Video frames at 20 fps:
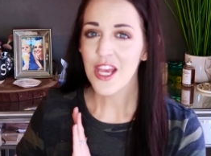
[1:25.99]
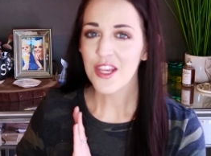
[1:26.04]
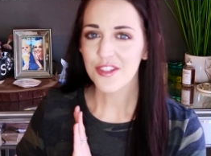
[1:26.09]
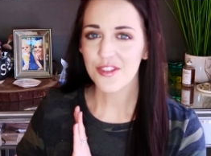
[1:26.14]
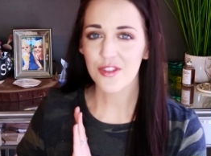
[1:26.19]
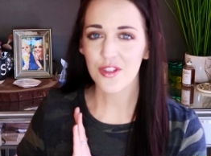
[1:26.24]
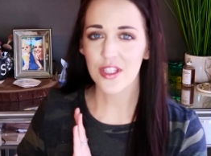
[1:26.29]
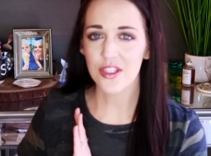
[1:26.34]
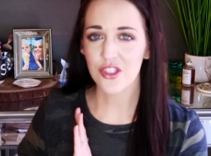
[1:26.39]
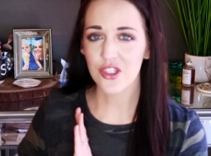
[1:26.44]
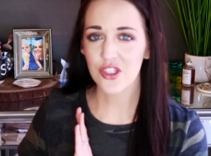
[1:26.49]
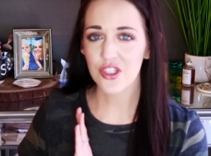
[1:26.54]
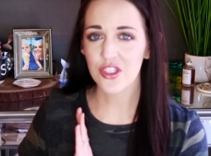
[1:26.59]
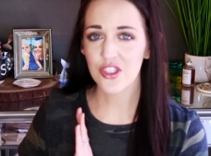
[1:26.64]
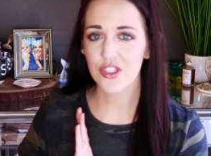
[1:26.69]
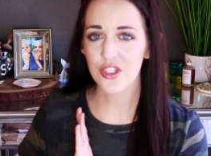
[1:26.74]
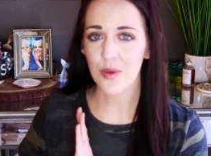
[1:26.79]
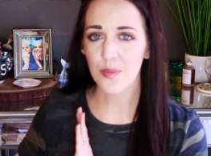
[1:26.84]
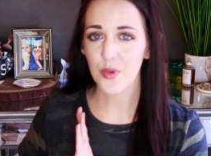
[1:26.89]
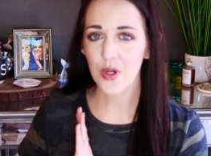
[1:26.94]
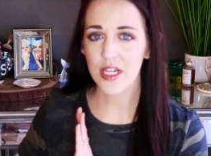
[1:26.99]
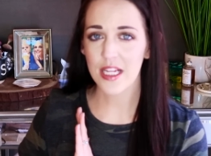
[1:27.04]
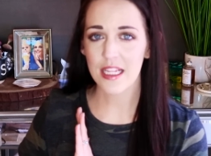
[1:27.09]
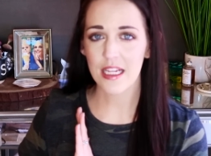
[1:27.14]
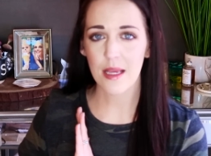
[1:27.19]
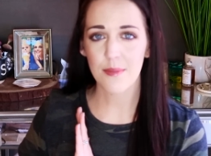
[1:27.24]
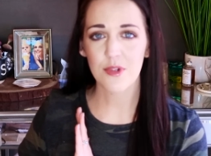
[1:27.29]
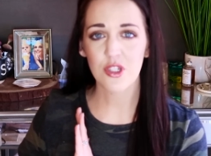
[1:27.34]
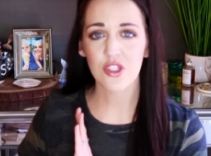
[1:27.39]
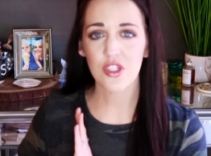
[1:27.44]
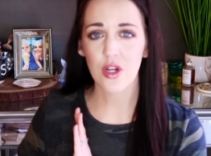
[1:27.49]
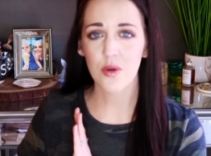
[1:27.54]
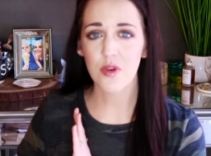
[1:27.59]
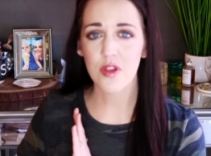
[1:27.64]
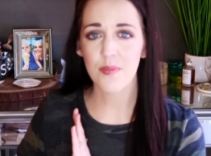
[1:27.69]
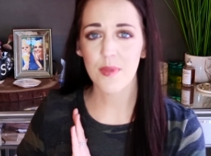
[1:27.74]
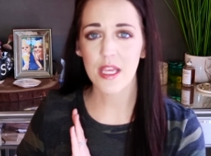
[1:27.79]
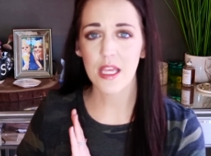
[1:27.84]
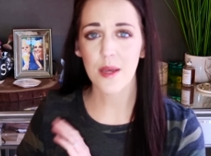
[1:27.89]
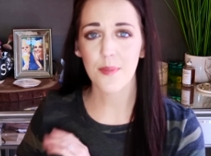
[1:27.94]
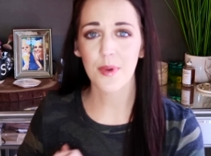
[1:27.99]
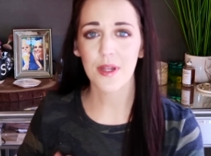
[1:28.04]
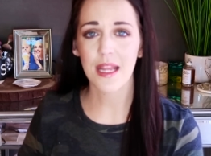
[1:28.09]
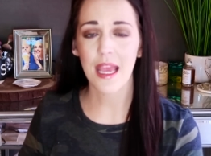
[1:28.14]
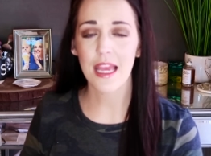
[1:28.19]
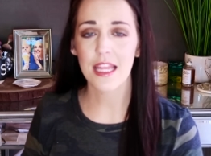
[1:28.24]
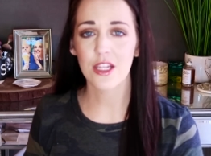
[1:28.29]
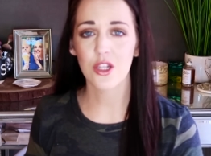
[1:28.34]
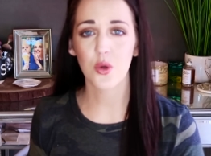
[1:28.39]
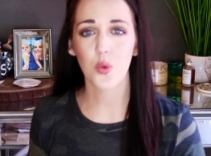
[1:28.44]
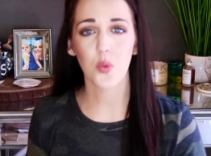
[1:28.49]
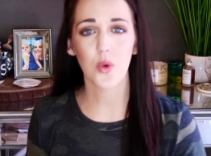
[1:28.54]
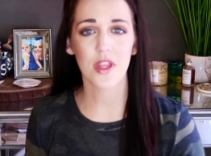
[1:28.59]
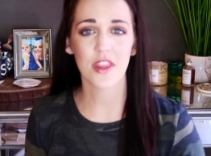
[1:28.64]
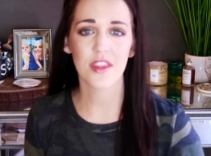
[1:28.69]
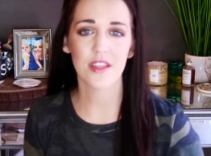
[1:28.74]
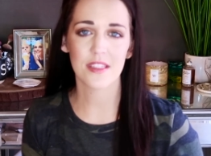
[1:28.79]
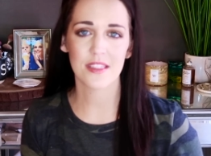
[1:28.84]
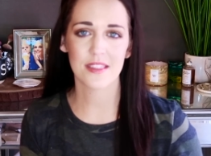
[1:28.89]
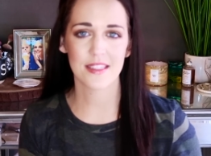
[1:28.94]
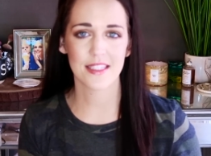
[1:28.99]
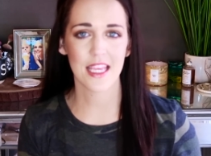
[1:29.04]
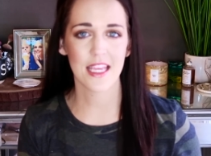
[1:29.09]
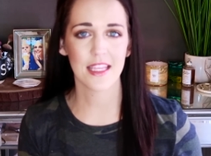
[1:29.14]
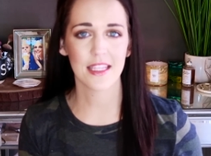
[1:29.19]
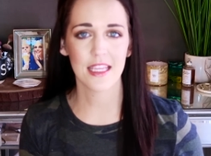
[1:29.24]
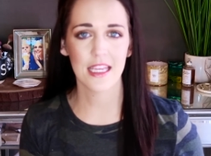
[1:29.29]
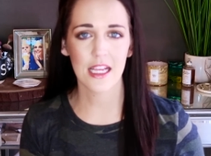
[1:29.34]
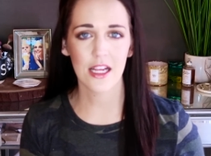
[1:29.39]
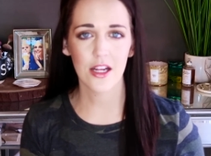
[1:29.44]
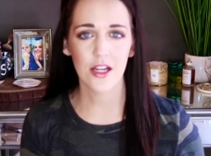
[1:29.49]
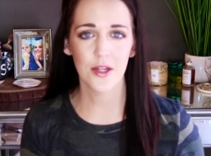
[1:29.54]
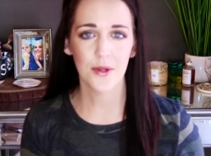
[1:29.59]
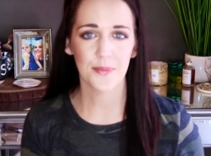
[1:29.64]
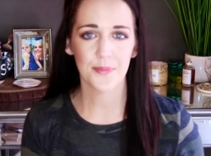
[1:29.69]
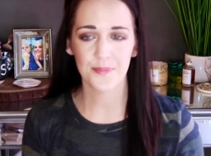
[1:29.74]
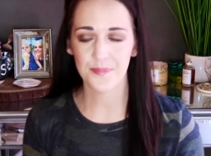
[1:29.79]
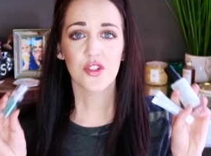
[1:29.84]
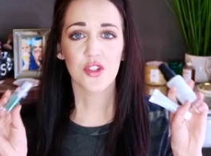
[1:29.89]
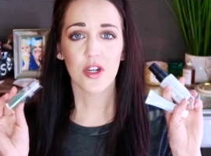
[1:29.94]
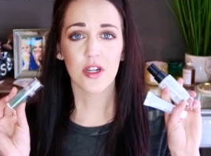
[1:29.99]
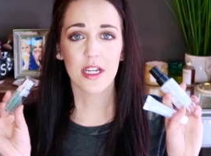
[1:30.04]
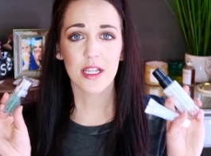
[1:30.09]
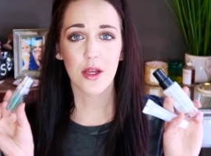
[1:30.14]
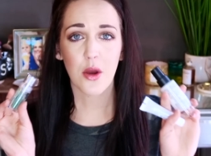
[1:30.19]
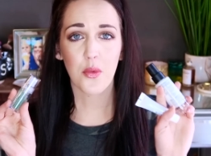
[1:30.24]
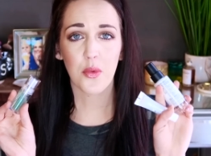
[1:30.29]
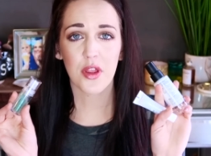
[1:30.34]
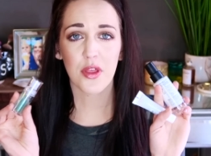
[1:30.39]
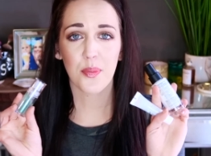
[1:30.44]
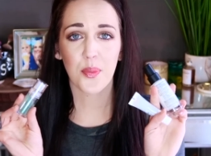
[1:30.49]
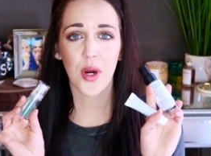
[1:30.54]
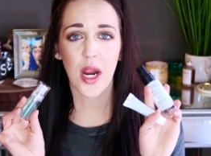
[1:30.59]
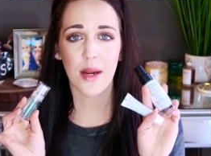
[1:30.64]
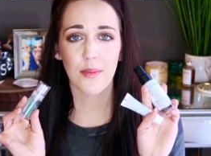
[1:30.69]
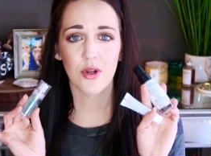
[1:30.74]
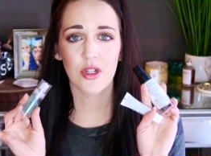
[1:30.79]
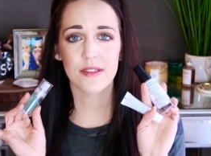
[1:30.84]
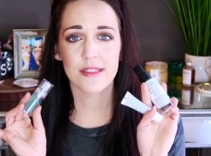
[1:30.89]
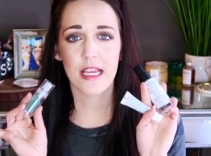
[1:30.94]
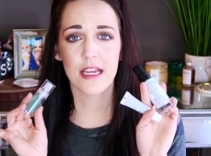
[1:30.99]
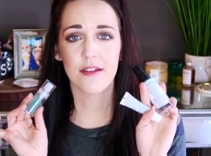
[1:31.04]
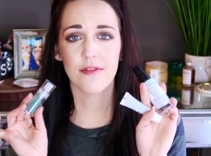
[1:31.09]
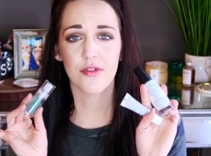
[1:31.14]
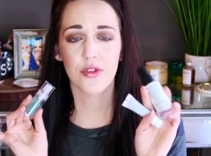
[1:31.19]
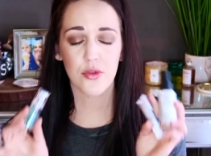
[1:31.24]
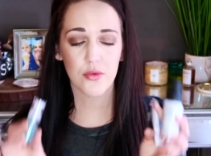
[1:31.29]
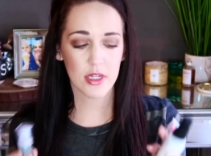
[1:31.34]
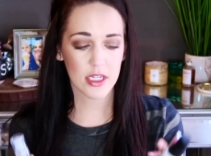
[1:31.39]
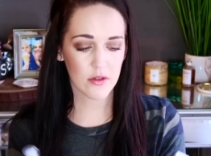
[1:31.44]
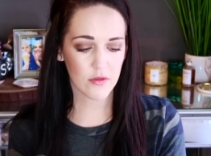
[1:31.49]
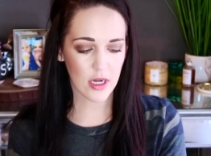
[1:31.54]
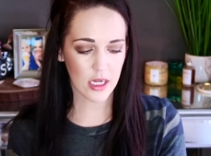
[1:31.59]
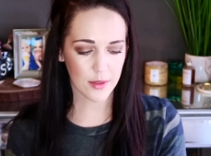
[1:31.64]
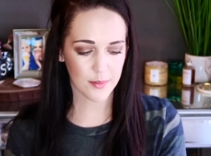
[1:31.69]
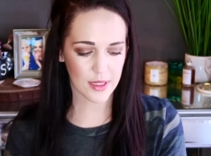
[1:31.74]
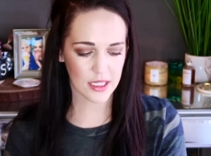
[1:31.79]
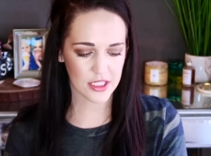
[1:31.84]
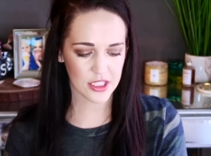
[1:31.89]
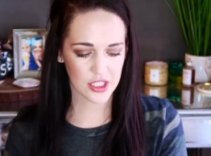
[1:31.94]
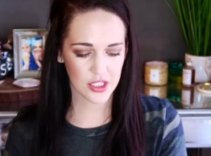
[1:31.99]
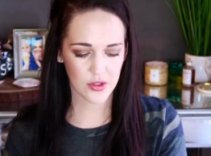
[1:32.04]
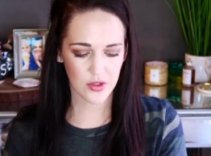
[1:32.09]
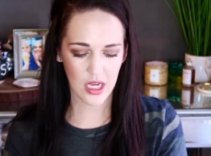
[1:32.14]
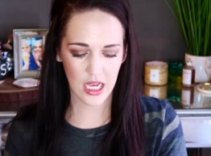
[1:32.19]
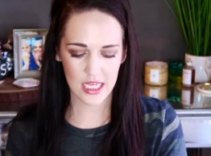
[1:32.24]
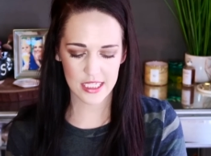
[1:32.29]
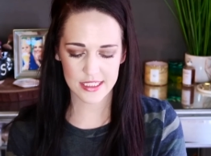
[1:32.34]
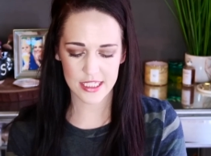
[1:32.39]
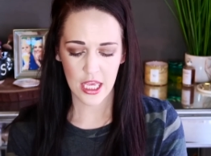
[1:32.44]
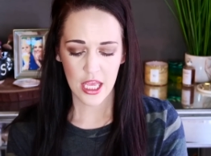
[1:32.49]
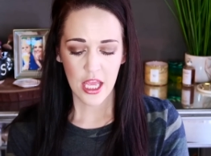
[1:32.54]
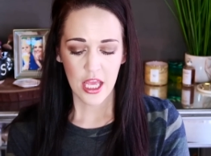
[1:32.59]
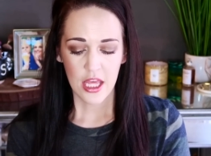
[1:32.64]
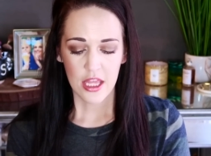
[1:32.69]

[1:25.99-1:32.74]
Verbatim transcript: So let's just jump right in. I'm gonna start with makeup and end with skincare. So starting with primers, I have three to recommend to you guys.